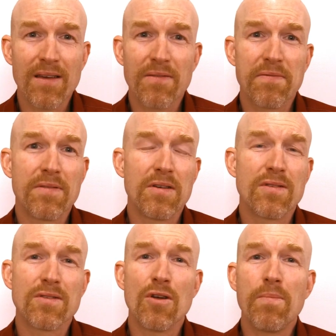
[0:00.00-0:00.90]
If
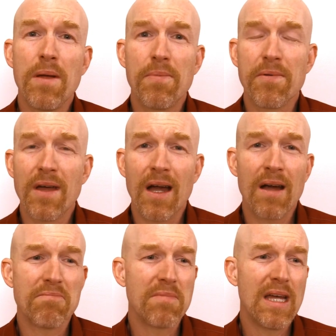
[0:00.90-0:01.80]
there's two people
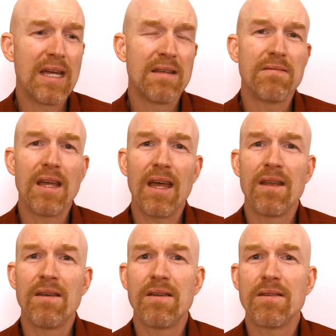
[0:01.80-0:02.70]
there
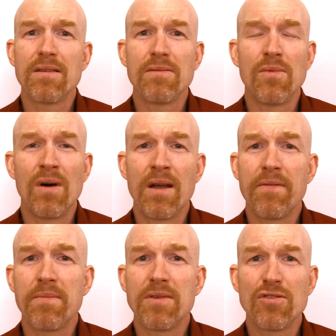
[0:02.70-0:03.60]
and one of
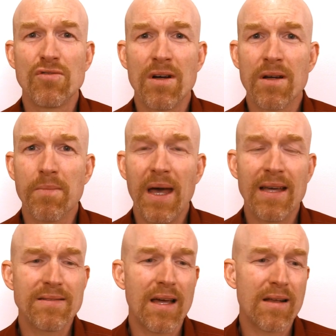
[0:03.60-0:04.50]
them is drunk,
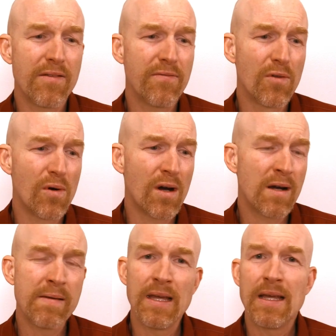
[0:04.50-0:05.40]
passed out on the floor,